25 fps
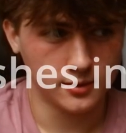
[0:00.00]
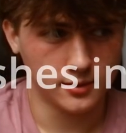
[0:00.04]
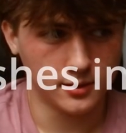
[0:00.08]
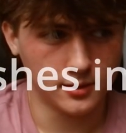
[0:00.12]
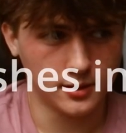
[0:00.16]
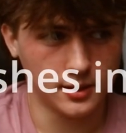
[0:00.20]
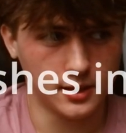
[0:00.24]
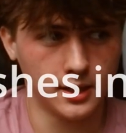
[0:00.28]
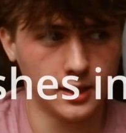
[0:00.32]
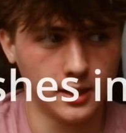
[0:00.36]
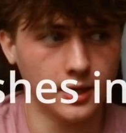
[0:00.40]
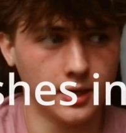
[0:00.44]

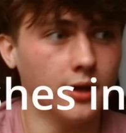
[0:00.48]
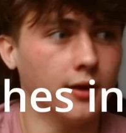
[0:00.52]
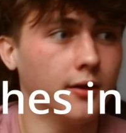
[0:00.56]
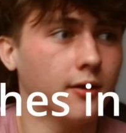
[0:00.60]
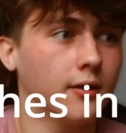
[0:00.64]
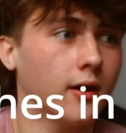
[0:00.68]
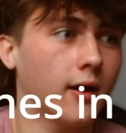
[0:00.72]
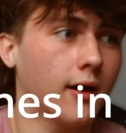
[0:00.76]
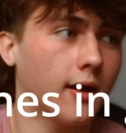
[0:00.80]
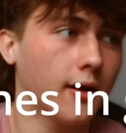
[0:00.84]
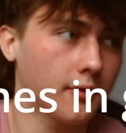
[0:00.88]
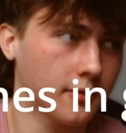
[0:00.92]
and
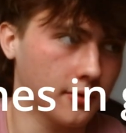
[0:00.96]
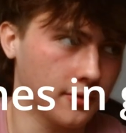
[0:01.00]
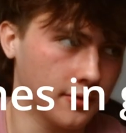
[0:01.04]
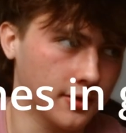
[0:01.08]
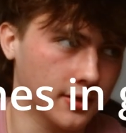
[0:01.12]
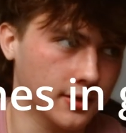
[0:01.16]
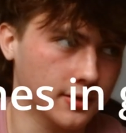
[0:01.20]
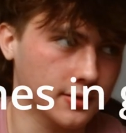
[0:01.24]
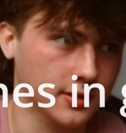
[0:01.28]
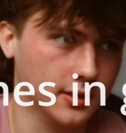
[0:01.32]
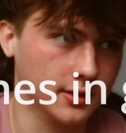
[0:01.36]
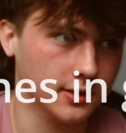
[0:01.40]
other
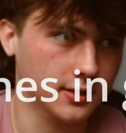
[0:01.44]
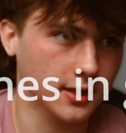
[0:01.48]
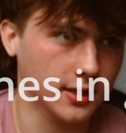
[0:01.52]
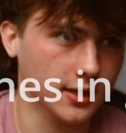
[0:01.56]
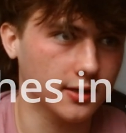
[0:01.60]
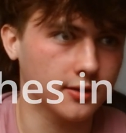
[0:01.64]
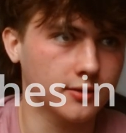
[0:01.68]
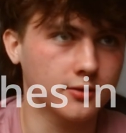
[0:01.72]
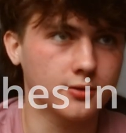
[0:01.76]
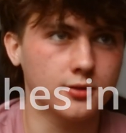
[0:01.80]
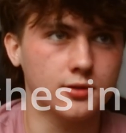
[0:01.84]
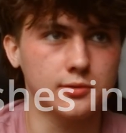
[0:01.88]
things like
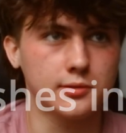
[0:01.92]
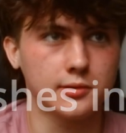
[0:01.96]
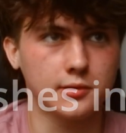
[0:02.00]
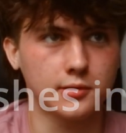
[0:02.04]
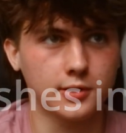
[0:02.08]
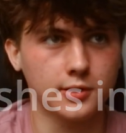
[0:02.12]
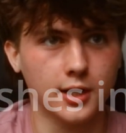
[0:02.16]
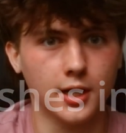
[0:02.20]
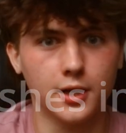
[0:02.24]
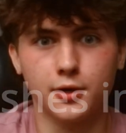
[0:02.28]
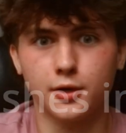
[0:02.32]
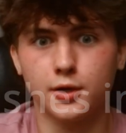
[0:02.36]
that. Just
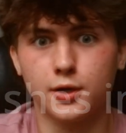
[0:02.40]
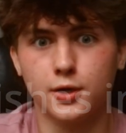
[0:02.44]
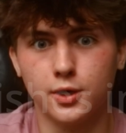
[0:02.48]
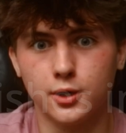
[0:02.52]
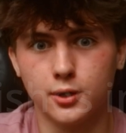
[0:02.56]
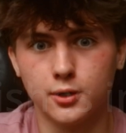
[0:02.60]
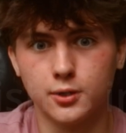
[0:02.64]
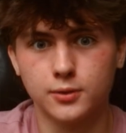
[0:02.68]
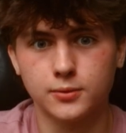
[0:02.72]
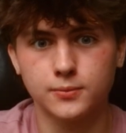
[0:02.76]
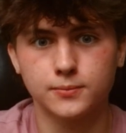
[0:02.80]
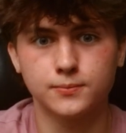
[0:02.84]
learn how to
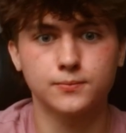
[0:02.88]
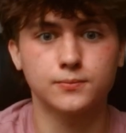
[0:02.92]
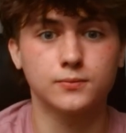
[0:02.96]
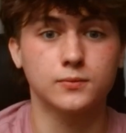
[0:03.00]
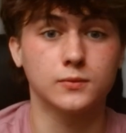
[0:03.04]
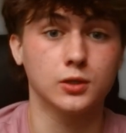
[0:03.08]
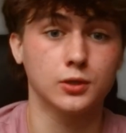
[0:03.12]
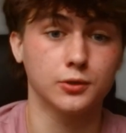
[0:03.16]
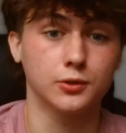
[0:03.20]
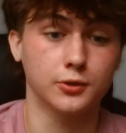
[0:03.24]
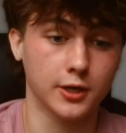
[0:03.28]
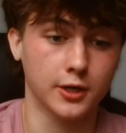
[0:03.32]
cook.
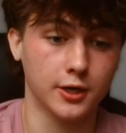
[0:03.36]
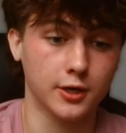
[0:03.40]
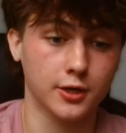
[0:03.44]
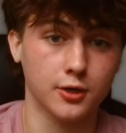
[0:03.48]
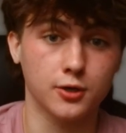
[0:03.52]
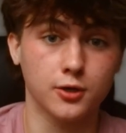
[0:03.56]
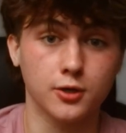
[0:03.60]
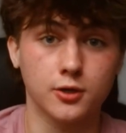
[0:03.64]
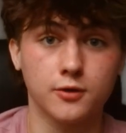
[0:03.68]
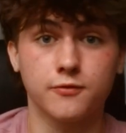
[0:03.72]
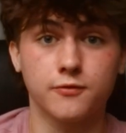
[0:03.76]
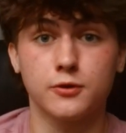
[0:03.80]
Learn how to
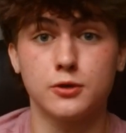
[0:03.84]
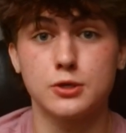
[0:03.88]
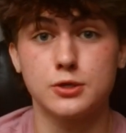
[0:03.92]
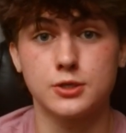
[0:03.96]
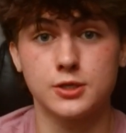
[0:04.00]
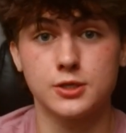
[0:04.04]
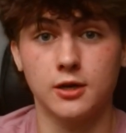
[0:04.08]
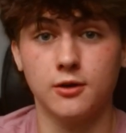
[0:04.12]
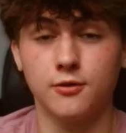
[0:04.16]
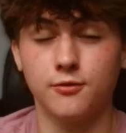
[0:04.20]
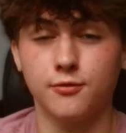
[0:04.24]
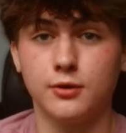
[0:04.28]
cook for
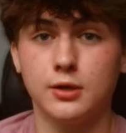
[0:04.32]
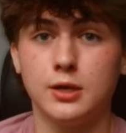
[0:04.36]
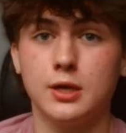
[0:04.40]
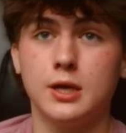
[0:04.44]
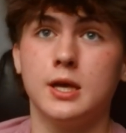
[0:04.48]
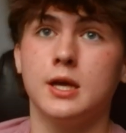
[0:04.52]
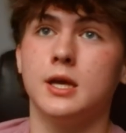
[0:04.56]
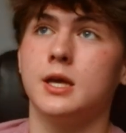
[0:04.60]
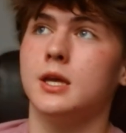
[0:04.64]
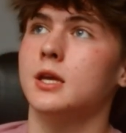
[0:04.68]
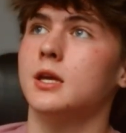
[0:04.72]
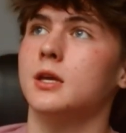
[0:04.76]
yourself.
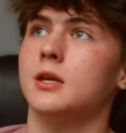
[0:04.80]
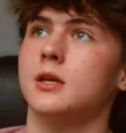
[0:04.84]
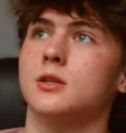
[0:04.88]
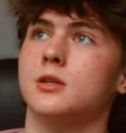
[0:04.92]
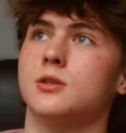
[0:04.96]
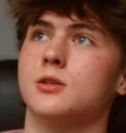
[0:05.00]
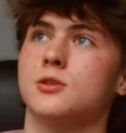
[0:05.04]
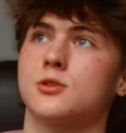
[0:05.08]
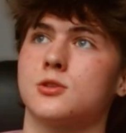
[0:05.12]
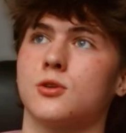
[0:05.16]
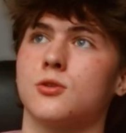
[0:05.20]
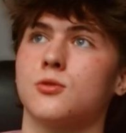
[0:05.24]

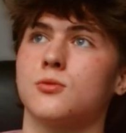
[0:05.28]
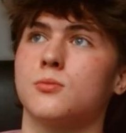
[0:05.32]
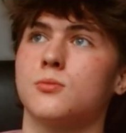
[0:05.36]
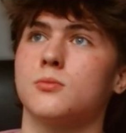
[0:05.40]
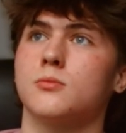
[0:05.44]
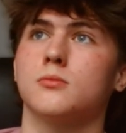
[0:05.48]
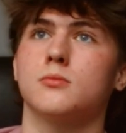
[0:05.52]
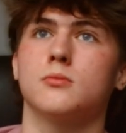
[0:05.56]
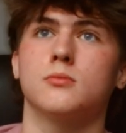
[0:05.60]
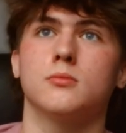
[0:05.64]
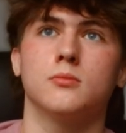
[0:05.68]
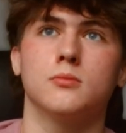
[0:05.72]
It's so
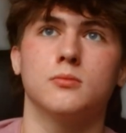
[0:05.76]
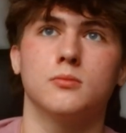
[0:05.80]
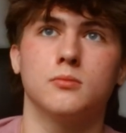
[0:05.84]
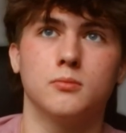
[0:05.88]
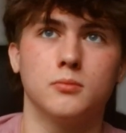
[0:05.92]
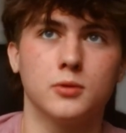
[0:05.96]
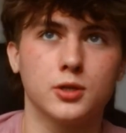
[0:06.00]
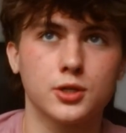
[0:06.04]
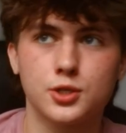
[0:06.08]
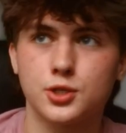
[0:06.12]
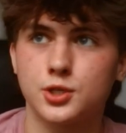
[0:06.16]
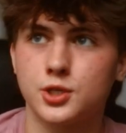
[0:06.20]

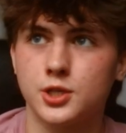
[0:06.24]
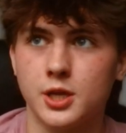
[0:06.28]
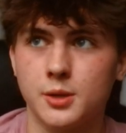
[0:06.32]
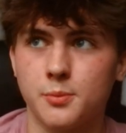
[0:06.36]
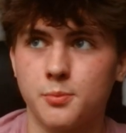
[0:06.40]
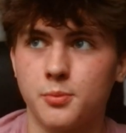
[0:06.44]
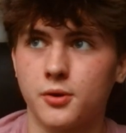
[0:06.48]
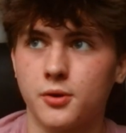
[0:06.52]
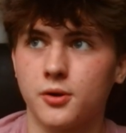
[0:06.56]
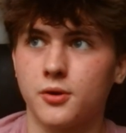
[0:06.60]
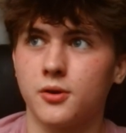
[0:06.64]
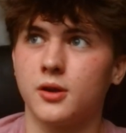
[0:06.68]
much
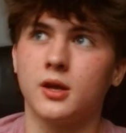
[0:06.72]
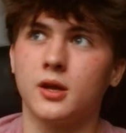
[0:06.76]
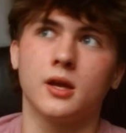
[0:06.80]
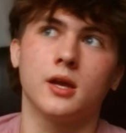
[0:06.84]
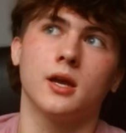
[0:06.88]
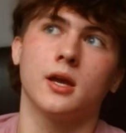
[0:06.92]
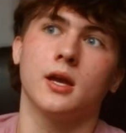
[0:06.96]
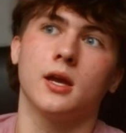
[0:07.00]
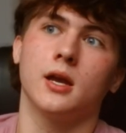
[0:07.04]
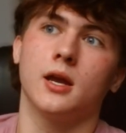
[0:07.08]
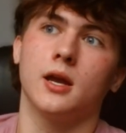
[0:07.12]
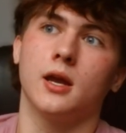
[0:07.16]
cheaper,
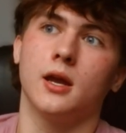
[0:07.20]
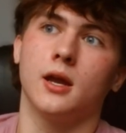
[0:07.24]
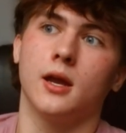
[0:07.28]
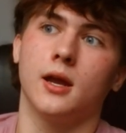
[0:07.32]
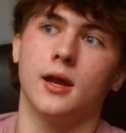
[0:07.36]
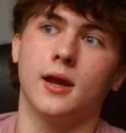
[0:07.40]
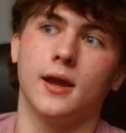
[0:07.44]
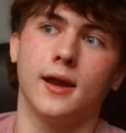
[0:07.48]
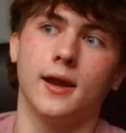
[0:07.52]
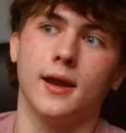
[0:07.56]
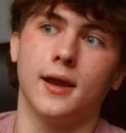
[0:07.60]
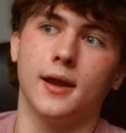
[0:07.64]

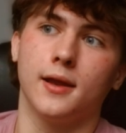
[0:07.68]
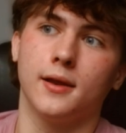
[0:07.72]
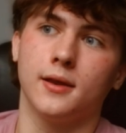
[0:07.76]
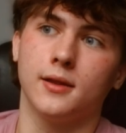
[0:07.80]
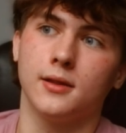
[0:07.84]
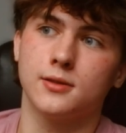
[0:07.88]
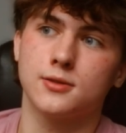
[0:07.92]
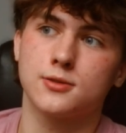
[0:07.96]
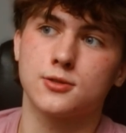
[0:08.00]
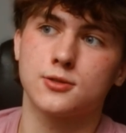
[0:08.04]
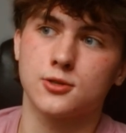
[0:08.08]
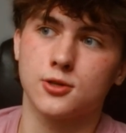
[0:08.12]
and
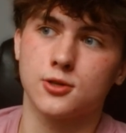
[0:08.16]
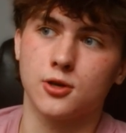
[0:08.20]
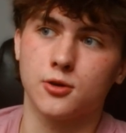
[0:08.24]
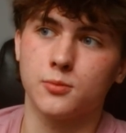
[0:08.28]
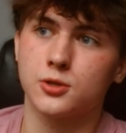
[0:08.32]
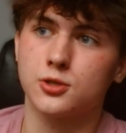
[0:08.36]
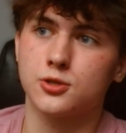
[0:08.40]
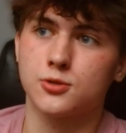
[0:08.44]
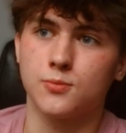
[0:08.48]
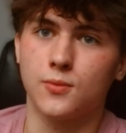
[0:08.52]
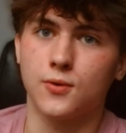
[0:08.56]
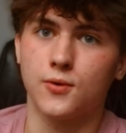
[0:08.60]
it's so
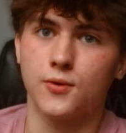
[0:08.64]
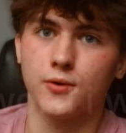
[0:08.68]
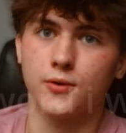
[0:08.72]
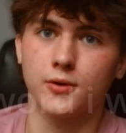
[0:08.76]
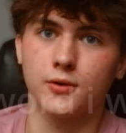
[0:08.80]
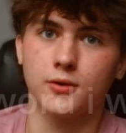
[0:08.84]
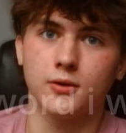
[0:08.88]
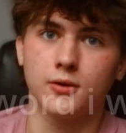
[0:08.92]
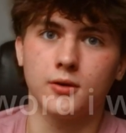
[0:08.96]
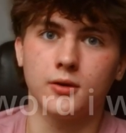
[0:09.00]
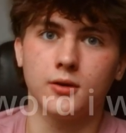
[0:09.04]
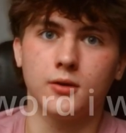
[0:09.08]
much
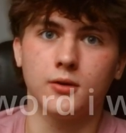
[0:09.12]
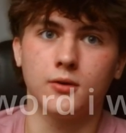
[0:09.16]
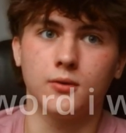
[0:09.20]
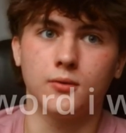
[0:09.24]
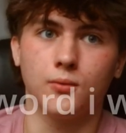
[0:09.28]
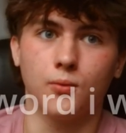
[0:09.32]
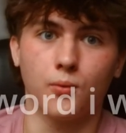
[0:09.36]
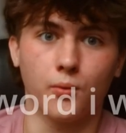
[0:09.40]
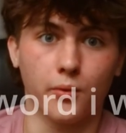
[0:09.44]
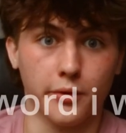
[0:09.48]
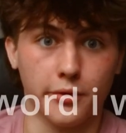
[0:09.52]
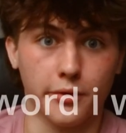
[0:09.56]
more
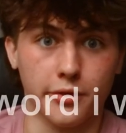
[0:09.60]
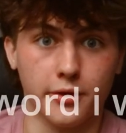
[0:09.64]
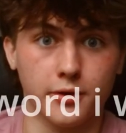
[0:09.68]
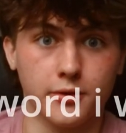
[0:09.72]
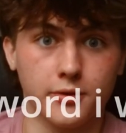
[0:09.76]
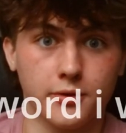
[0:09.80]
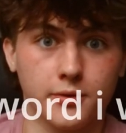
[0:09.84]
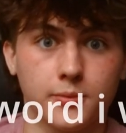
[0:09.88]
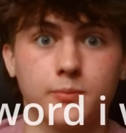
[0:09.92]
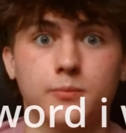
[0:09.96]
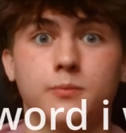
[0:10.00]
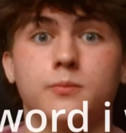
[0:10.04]
worth
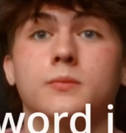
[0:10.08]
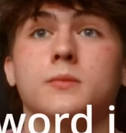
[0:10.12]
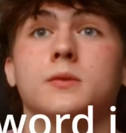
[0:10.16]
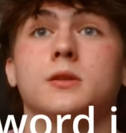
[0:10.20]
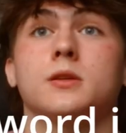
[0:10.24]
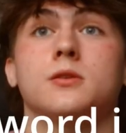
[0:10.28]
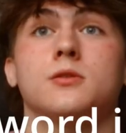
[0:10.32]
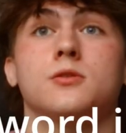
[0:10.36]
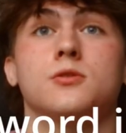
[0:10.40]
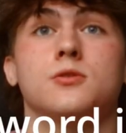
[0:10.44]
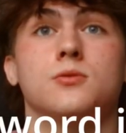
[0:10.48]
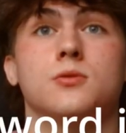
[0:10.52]
it,
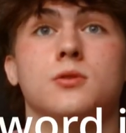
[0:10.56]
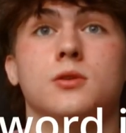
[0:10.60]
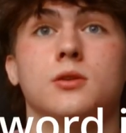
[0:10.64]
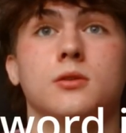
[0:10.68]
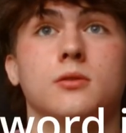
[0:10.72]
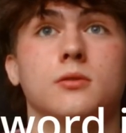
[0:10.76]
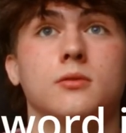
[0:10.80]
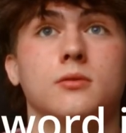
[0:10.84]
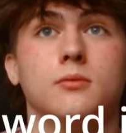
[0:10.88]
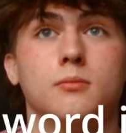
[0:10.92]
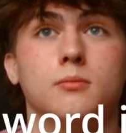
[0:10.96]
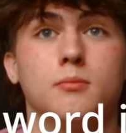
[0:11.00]
because you can
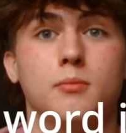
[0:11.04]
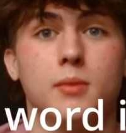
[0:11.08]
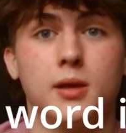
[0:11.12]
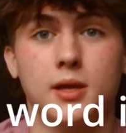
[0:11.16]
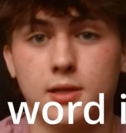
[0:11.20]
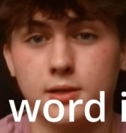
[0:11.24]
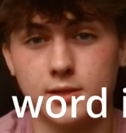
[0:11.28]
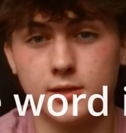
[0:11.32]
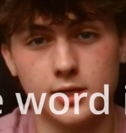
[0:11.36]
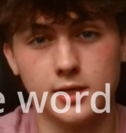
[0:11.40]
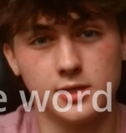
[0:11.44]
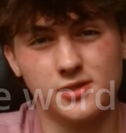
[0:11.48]
make
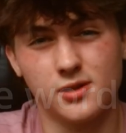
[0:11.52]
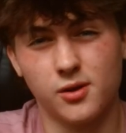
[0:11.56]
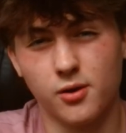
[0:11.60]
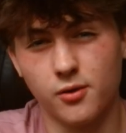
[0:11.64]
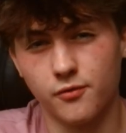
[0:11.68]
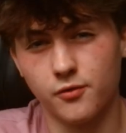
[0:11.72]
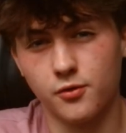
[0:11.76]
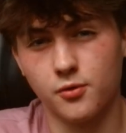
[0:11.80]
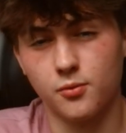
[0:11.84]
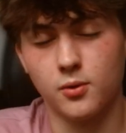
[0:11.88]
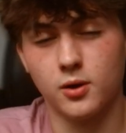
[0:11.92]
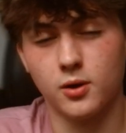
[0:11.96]
it taste
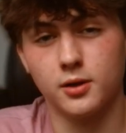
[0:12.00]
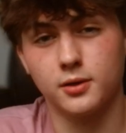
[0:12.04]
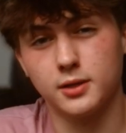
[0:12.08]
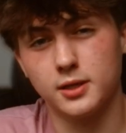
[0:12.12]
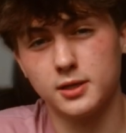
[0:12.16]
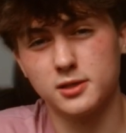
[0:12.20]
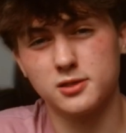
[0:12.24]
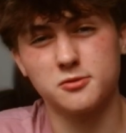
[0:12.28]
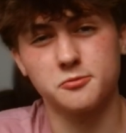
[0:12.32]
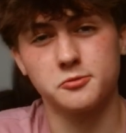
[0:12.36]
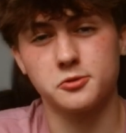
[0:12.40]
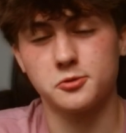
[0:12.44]
however you want.
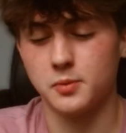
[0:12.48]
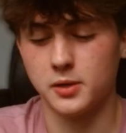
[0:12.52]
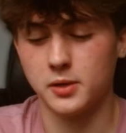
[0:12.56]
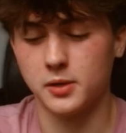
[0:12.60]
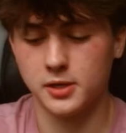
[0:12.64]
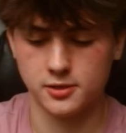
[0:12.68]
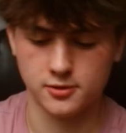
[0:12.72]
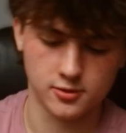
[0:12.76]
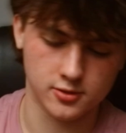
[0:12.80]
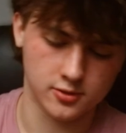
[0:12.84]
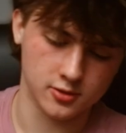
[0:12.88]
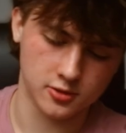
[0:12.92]
Get some
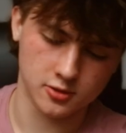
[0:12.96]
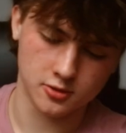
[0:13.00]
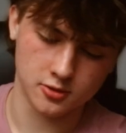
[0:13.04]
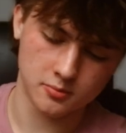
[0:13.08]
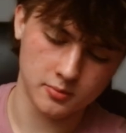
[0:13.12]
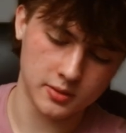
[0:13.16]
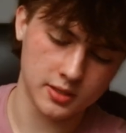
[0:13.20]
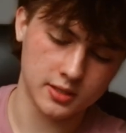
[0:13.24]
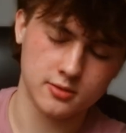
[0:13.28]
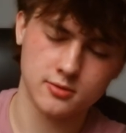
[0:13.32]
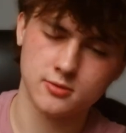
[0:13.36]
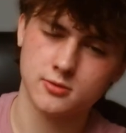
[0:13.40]
spices, you know,
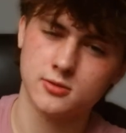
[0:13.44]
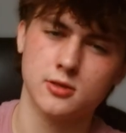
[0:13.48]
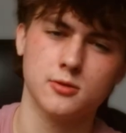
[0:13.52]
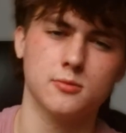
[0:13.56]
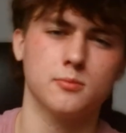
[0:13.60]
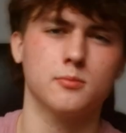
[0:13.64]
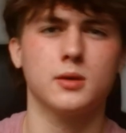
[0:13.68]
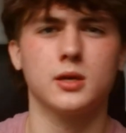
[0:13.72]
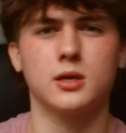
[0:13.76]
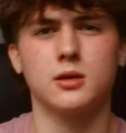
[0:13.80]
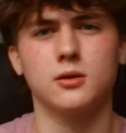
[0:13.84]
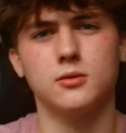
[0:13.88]

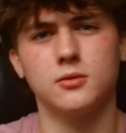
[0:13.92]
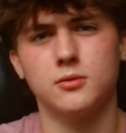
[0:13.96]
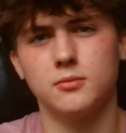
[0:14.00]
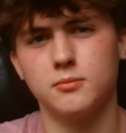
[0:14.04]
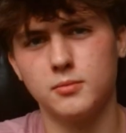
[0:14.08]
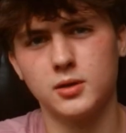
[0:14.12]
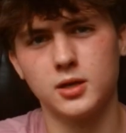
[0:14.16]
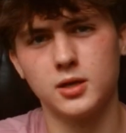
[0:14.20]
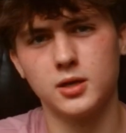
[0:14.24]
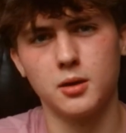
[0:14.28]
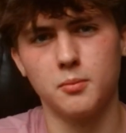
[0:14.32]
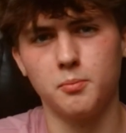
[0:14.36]
make
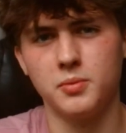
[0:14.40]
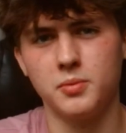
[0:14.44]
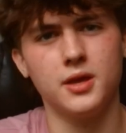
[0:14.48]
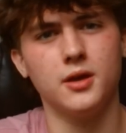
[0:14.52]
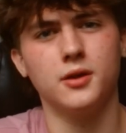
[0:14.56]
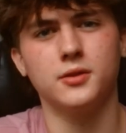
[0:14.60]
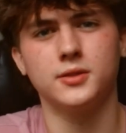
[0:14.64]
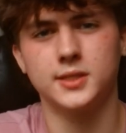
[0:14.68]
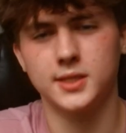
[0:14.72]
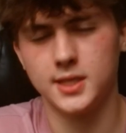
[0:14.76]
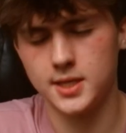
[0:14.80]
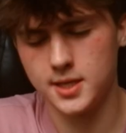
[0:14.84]
a
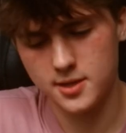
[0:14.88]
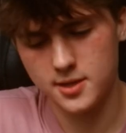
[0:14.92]
BLT,